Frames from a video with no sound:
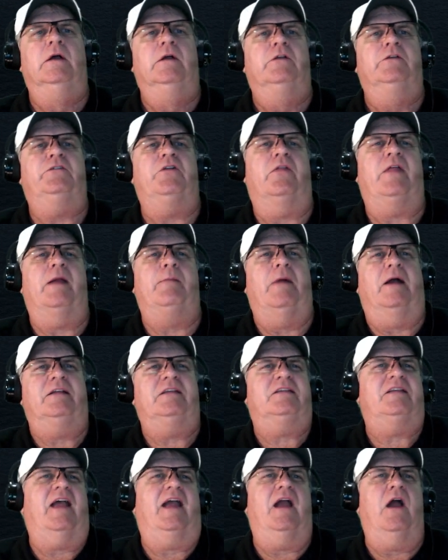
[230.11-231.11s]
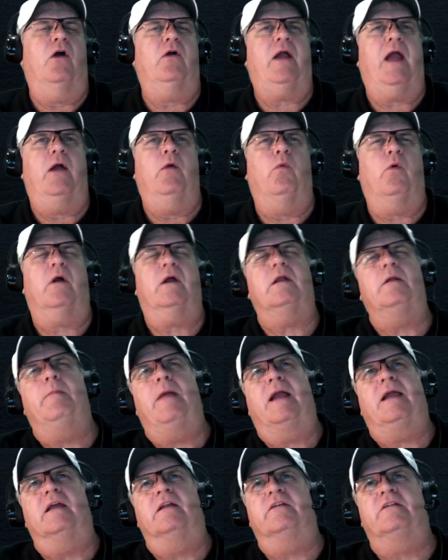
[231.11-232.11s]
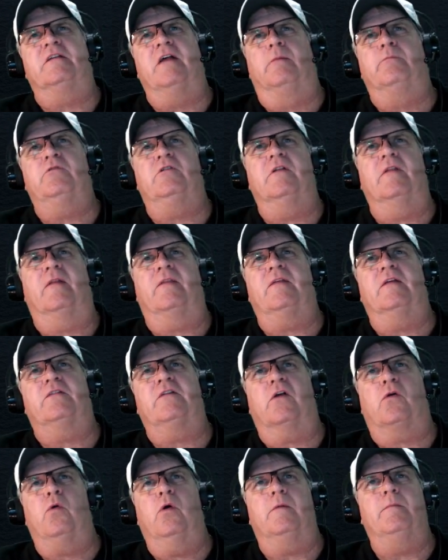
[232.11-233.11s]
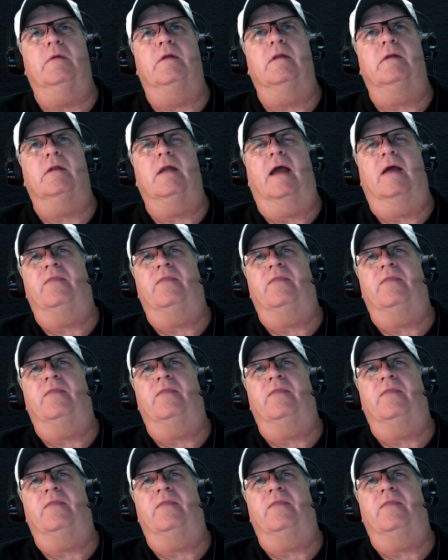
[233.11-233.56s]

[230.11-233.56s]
So they might say, okay, we're going to make an assumption that this equipment